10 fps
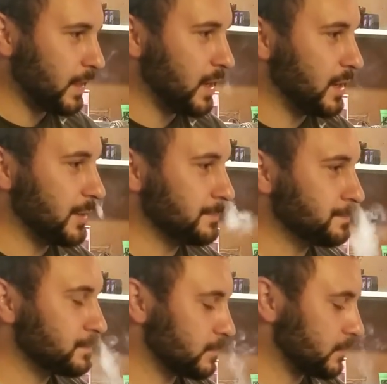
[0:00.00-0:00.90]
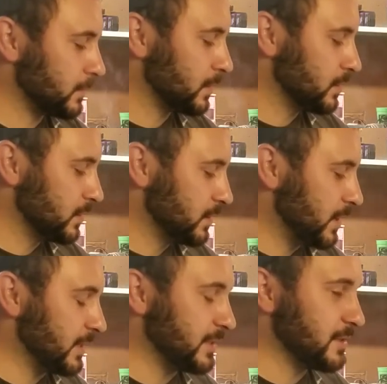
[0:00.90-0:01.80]
Um,
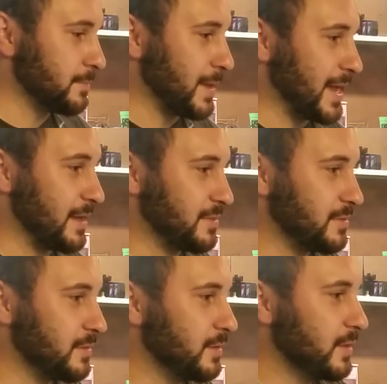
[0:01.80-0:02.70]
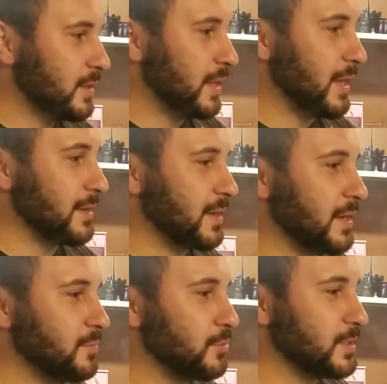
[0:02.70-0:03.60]
I did the math. At
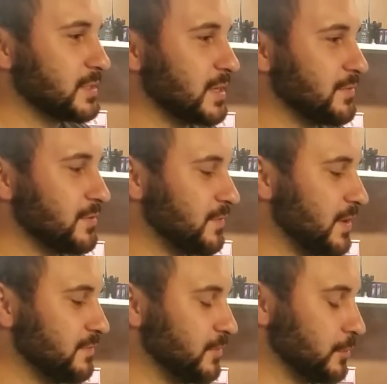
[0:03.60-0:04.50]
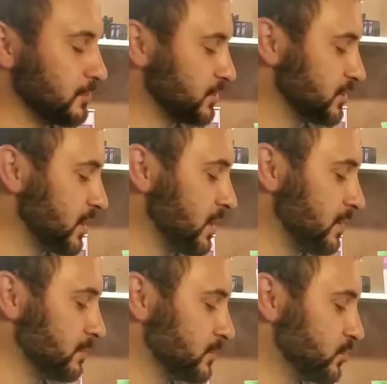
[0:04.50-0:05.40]
9.75 volts,
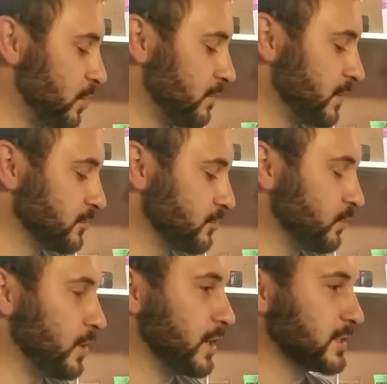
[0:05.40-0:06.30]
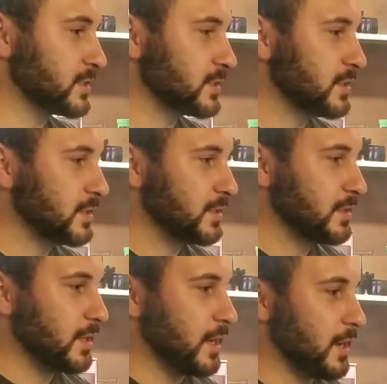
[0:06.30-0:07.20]
um, 1200 watts,
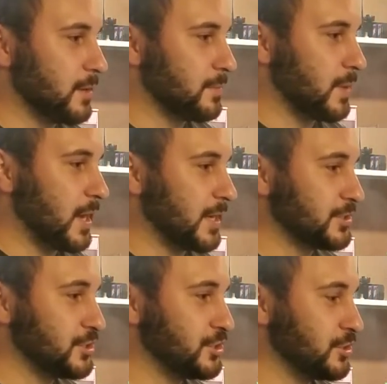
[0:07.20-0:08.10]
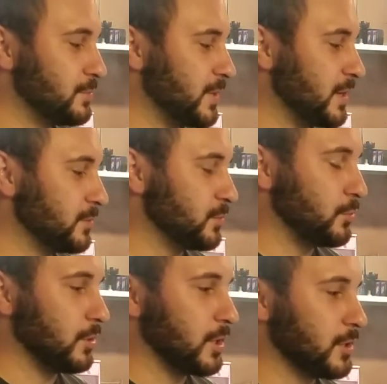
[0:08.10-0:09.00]
um, I should be able to
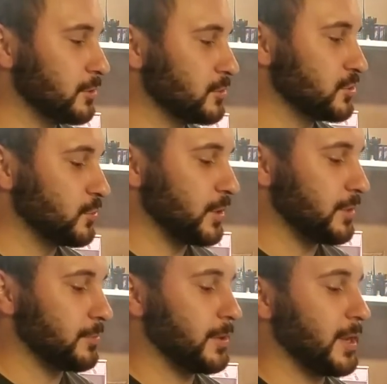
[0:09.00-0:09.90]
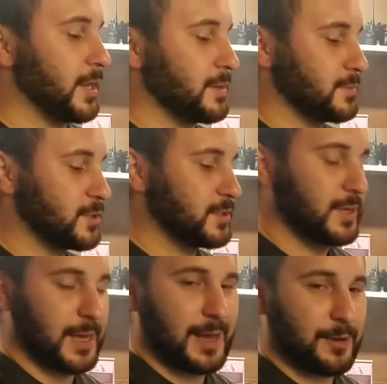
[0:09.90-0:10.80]
pull 123 amps
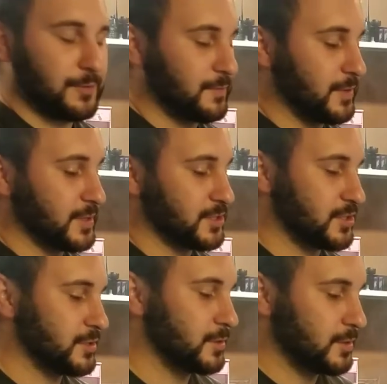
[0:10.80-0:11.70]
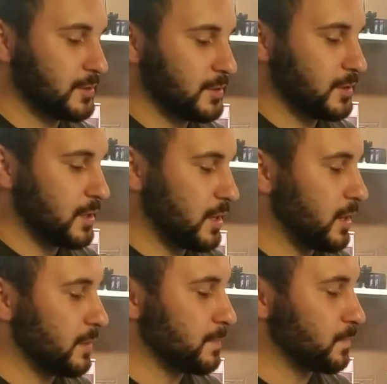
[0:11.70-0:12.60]
out of this
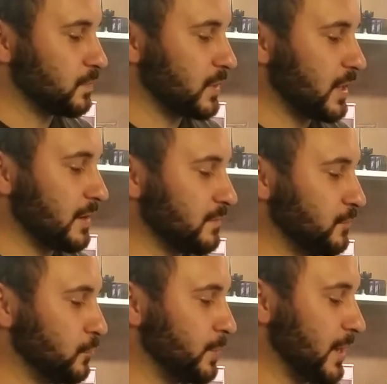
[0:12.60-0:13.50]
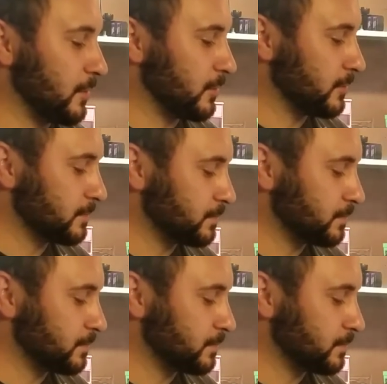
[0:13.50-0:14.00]
um, at full power.